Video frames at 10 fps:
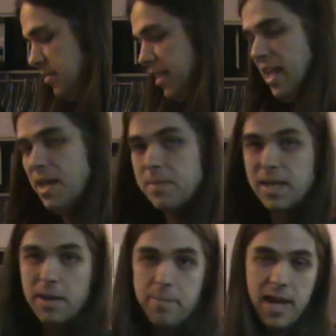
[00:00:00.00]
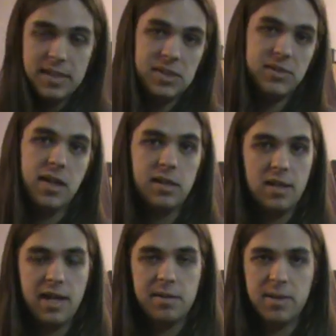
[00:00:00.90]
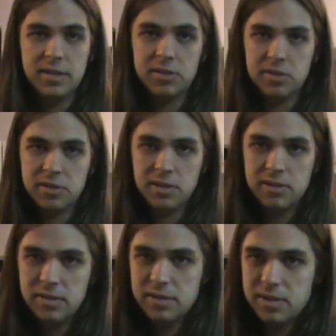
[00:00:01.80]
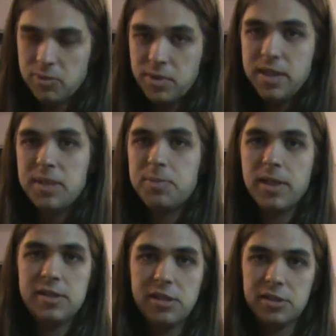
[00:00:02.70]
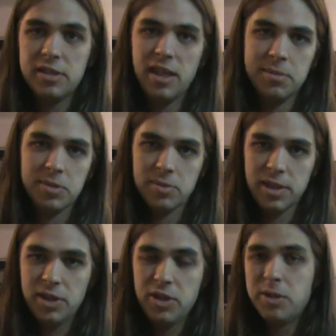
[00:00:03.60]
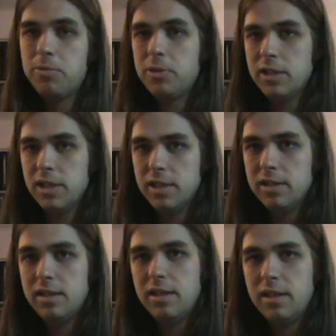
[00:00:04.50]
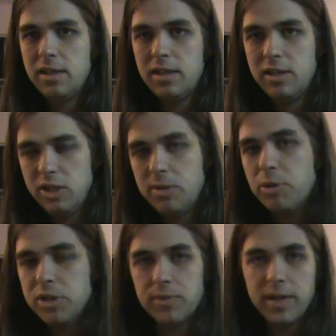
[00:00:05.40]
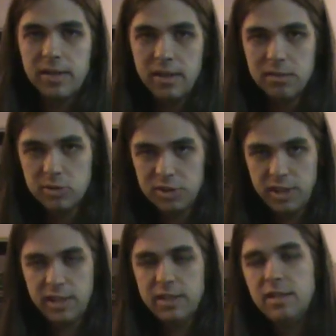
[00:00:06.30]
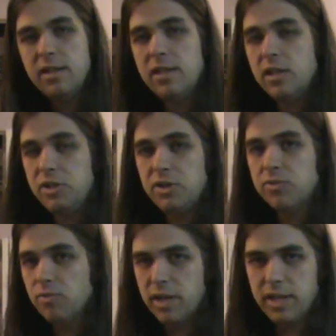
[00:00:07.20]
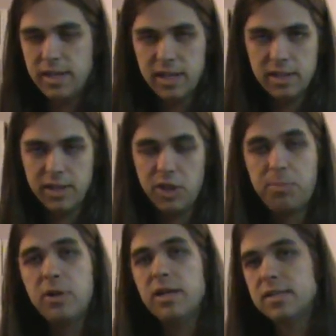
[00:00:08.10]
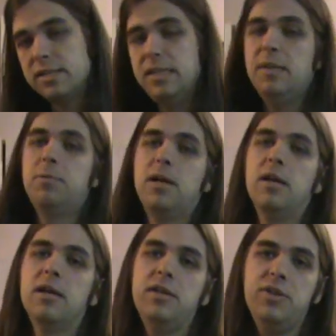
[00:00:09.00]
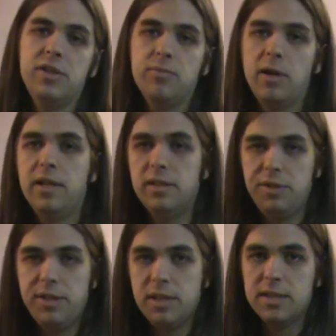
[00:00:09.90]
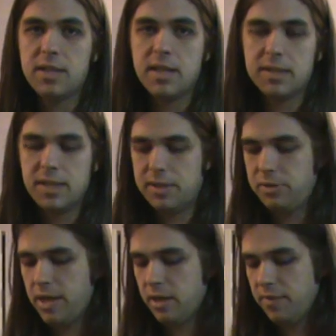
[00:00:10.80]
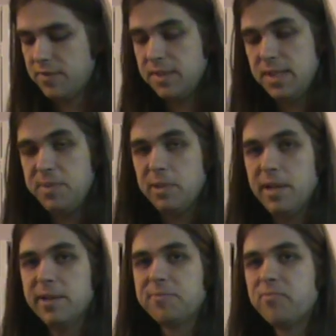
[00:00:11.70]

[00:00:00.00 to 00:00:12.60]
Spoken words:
game that got passed around a lot in my circle. One of these PlayStation games where like you could put it directly in the machine and you could run it. Like you could put it in a CD player and you could run it and you could listen to the soundtrack off the CD player.